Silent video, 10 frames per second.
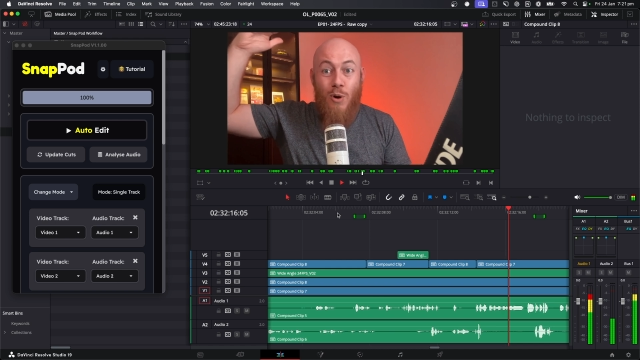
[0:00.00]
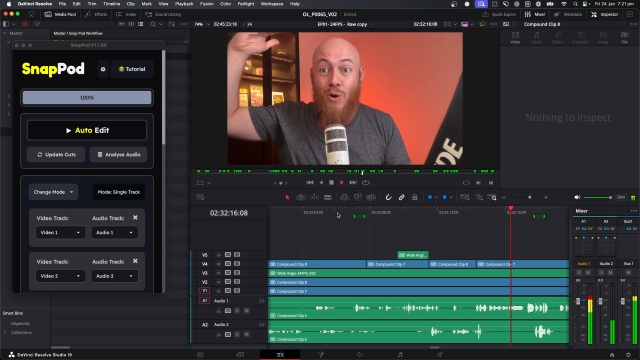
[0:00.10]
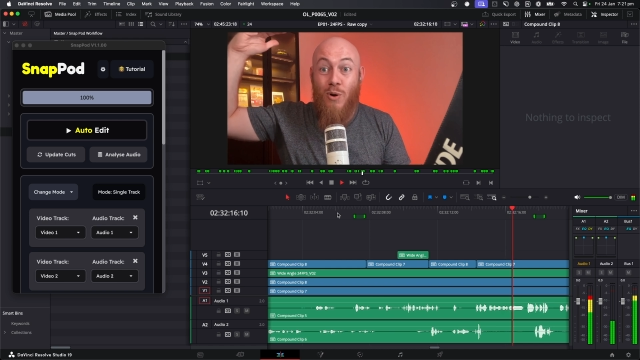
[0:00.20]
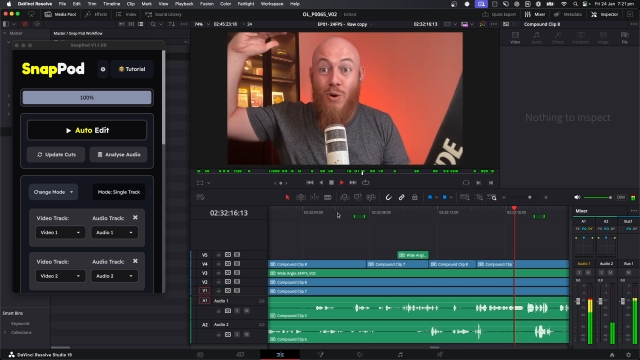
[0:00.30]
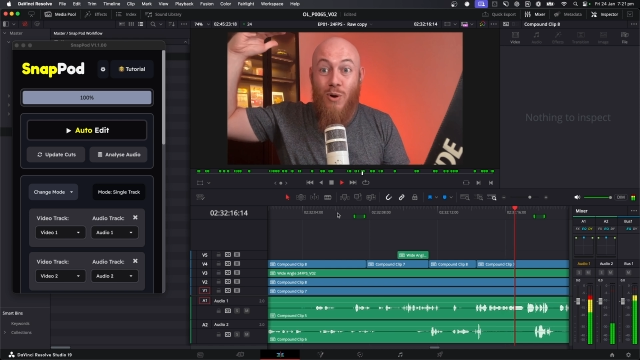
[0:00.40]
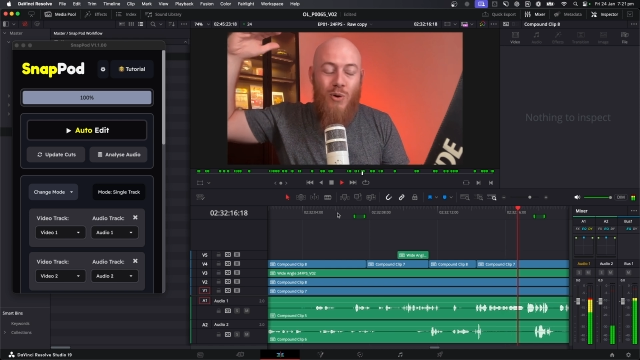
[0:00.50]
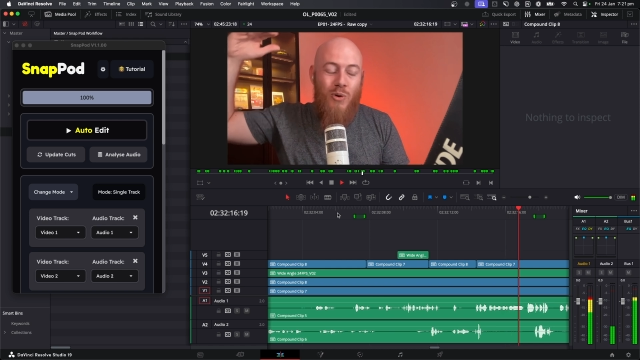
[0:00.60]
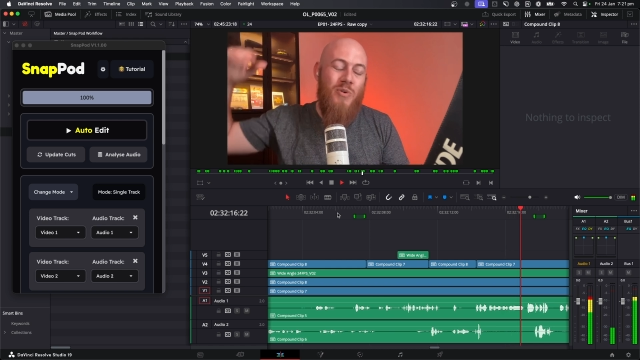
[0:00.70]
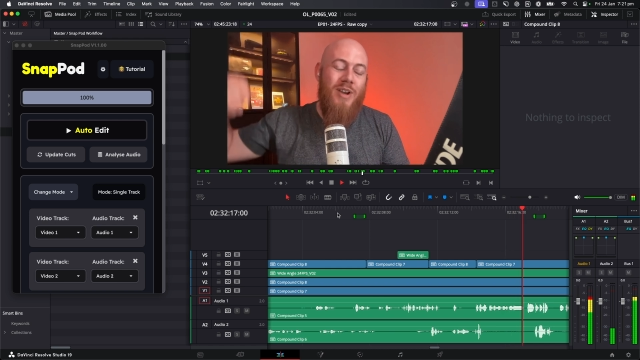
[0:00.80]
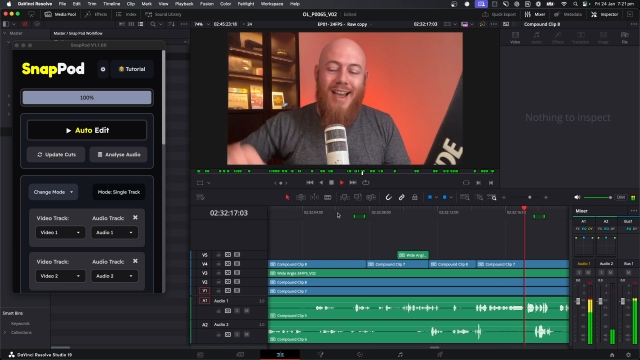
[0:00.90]

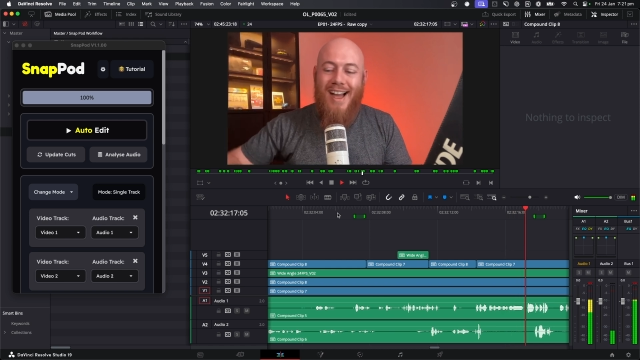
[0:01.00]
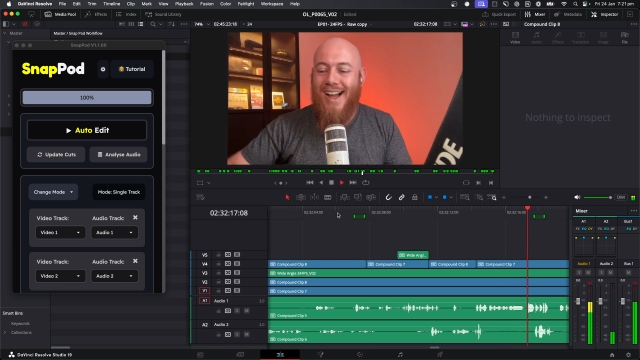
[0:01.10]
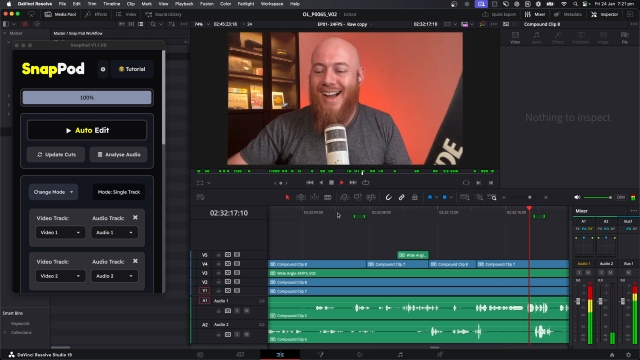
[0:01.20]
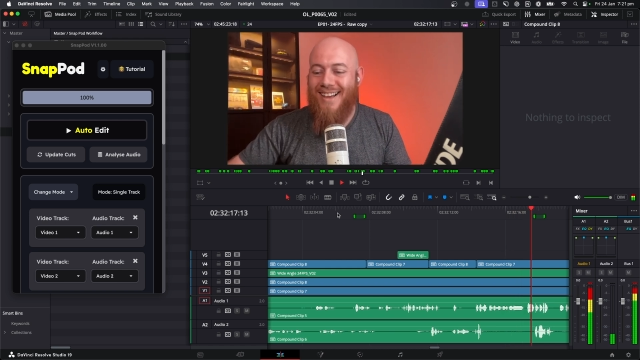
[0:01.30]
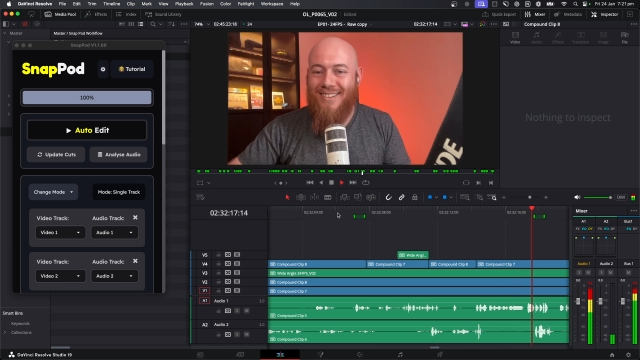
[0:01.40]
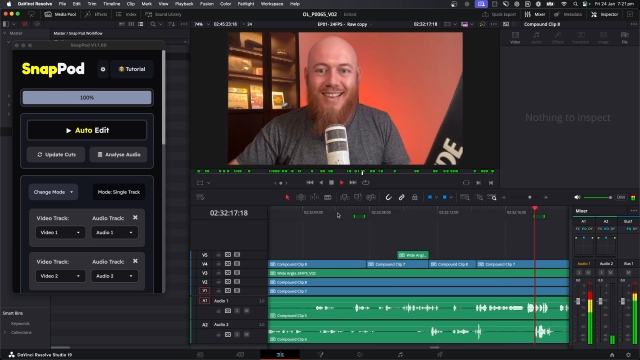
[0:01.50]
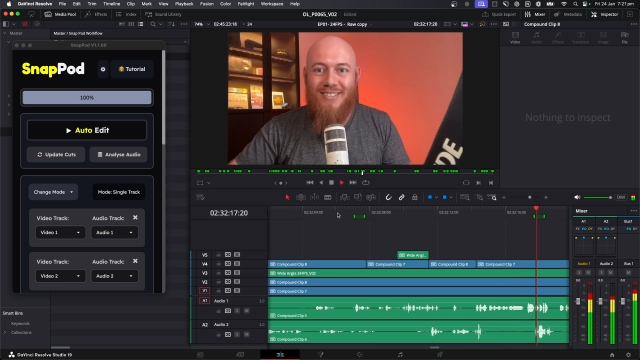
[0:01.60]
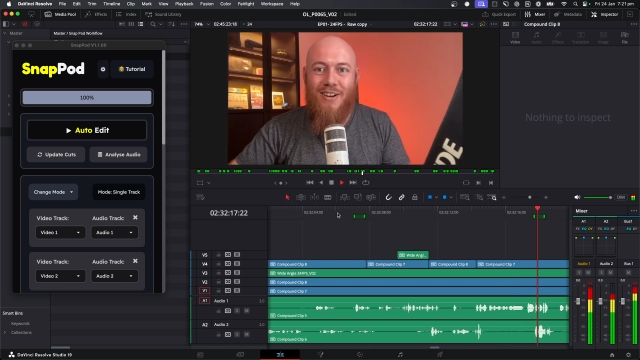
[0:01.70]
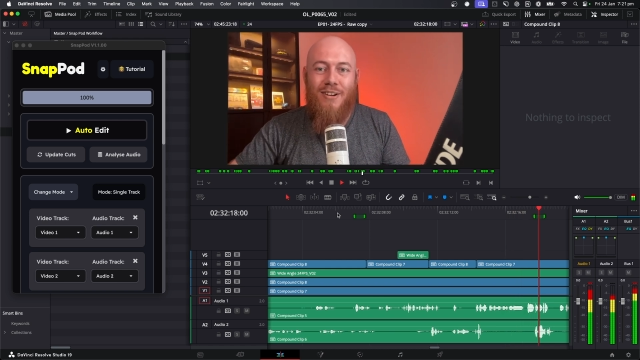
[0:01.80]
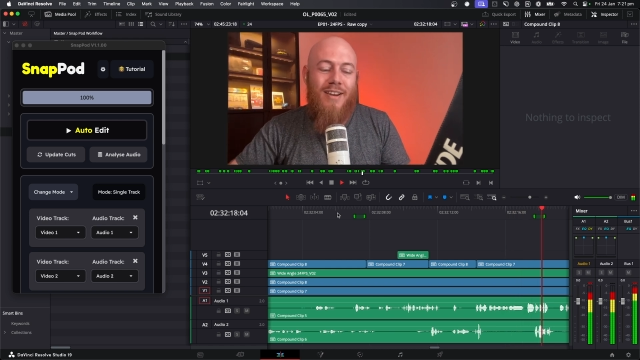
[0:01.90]
woo! Uh yeah, let's go.